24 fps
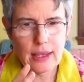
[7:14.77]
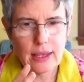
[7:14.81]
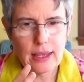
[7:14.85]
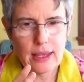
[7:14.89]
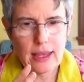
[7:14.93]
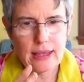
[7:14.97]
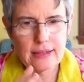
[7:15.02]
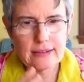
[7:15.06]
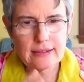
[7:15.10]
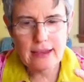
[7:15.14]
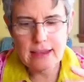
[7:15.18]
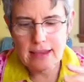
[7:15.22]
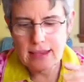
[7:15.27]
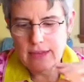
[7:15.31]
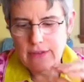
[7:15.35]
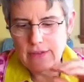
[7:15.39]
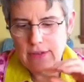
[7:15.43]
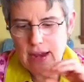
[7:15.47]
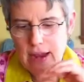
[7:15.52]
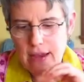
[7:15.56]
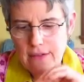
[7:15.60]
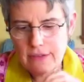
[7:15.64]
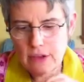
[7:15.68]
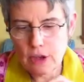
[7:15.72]
it's like even
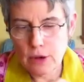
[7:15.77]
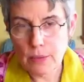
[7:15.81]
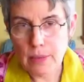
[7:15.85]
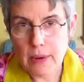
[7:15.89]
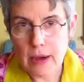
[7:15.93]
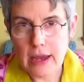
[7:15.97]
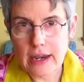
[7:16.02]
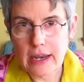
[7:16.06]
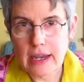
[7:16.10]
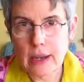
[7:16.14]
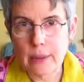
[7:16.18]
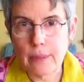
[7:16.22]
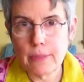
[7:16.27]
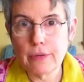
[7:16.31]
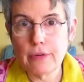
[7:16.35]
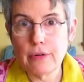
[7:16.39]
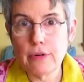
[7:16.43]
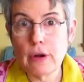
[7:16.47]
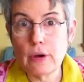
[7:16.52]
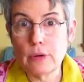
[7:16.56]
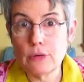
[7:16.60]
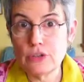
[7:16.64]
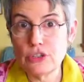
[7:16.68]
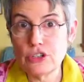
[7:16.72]
having your body
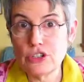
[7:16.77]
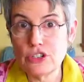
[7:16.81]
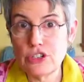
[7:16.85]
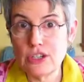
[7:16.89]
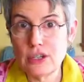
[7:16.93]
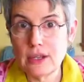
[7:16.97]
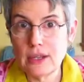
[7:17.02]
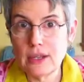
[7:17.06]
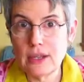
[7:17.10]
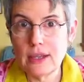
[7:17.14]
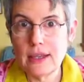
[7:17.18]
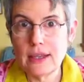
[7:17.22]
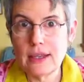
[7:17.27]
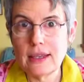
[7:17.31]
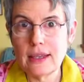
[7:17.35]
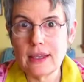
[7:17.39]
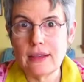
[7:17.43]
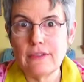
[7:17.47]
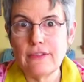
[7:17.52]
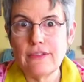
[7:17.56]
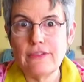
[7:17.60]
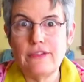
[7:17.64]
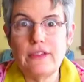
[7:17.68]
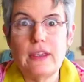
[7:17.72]
approached
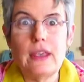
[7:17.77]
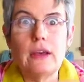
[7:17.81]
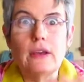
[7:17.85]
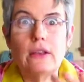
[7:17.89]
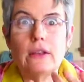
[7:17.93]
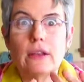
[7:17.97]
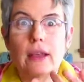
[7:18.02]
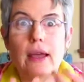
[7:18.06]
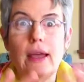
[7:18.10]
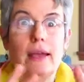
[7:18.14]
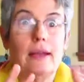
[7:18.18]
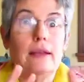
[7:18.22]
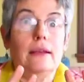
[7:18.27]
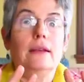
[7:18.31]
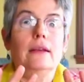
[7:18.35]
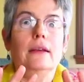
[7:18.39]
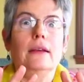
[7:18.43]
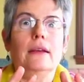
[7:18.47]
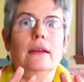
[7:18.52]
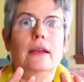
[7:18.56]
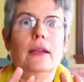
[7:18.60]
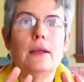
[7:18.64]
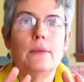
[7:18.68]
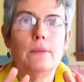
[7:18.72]
can feel like
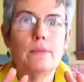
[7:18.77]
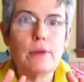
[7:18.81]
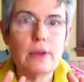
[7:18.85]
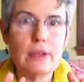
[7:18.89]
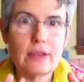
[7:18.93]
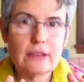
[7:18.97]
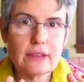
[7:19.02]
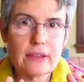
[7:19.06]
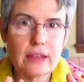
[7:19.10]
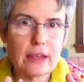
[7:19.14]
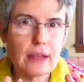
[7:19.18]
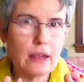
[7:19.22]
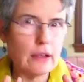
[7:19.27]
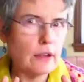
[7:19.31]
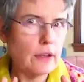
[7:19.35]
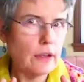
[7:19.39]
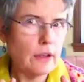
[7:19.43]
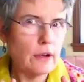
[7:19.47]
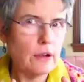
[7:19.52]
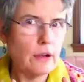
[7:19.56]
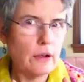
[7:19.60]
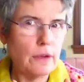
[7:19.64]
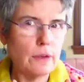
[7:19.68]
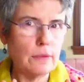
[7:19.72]
it brings like a
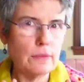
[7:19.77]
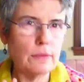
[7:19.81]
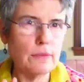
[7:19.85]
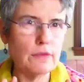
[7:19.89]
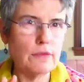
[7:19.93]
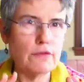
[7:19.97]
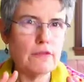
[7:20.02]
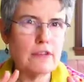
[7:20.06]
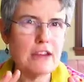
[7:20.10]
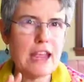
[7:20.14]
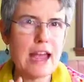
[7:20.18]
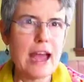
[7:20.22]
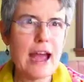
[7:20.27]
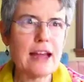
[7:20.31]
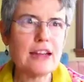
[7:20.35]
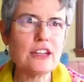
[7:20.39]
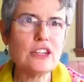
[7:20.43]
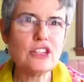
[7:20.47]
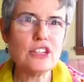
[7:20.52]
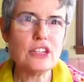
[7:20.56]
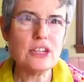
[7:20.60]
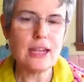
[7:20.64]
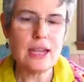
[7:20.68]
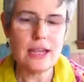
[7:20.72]
little
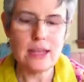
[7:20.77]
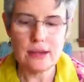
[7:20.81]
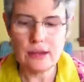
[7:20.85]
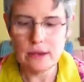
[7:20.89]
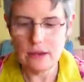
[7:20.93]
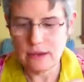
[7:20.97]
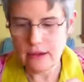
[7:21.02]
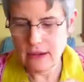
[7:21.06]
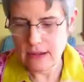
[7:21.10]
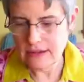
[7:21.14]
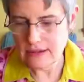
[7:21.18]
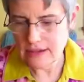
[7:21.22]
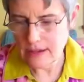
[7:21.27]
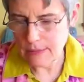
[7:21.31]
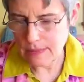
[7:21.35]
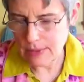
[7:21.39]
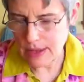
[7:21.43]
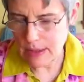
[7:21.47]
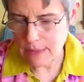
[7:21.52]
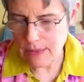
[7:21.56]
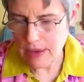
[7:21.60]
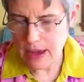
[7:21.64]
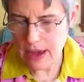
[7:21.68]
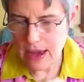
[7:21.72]
reaction. And something
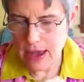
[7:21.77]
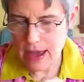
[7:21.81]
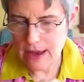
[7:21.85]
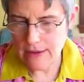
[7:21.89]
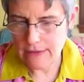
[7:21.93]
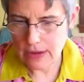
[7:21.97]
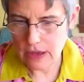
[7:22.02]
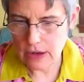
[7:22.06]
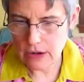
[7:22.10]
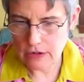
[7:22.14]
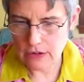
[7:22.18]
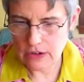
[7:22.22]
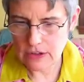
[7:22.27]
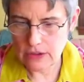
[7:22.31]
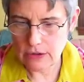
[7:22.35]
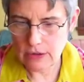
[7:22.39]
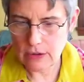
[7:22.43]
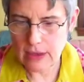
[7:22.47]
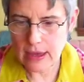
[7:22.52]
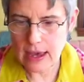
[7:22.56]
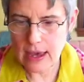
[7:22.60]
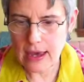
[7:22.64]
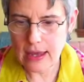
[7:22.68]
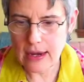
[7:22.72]
about having her do
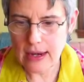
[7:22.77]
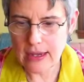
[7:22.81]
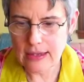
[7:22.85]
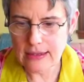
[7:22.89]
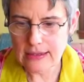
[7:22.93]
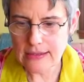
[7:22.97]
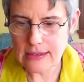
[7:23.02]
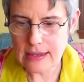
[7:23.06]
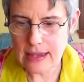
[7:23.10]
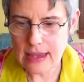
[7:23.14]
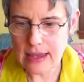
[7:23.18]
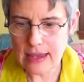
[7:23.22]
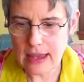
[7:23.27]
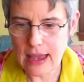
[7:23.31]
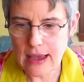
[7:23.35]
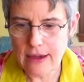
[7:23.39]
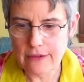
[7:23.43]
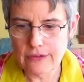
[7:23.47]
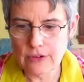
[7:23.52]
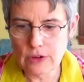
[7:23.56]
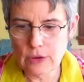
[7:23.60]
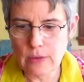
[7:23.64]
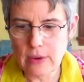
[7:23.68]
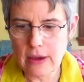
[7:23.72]
that, it's like
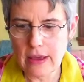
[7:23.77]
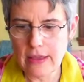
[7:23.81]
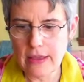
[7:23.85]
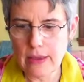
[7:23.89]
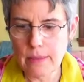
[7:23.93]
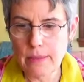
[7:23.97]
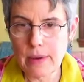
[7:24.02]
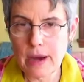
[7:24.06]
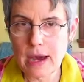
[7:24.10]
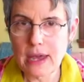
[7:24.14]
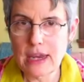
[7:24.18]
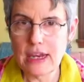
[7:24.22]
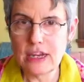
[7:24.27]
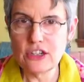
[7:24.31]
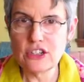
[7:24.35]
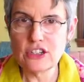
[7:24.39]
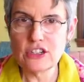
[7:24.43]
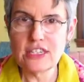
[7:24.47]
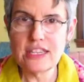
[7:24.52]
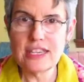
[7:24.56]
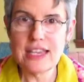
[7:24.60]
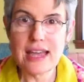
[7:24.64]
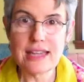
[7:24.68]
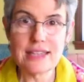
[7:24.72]
after a while the body
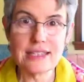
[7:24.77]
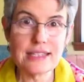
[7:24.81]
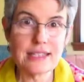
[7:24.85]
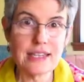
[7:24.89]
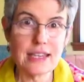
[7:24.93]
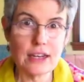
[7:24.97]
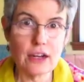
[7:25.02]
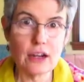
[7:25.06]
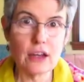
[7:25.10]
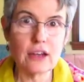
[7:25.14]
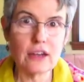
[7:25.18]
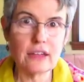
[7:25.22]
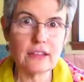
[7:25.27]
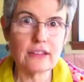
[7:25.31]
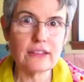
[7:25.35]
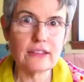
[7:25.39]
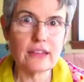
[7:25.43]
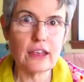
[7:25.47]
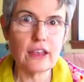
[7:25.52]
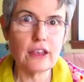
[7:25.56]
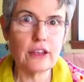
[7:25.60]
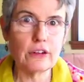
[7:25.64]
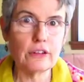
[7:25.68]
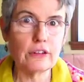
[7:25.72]
just gets it on a
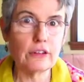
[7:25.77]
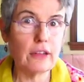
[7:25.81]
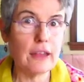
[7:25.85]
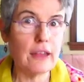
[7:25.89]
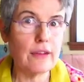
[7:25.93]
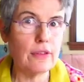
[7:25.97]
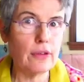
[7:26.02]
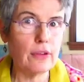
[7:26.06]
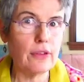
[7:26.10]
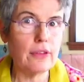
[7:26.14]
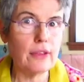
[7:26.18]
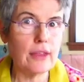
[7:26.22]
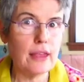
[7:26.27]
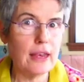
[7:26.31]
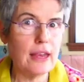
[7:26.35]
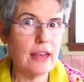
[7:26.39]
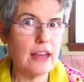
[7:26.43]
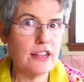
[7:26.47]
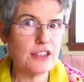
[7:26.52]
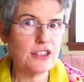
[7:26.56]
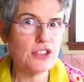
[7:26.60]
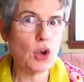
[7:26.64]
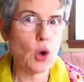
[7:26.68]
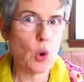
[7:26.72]
cellular level that
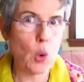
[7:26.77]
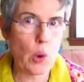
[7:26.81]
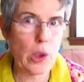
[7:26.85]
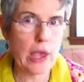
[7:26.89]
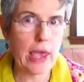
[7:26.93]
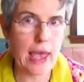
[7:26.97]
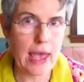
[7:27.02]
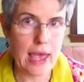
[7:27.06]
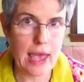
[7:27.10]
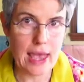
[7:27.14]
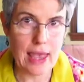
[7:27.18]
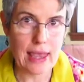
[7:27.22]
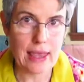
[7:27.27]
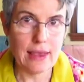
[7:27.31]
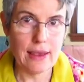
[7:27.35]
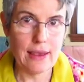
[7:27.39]
it's okay.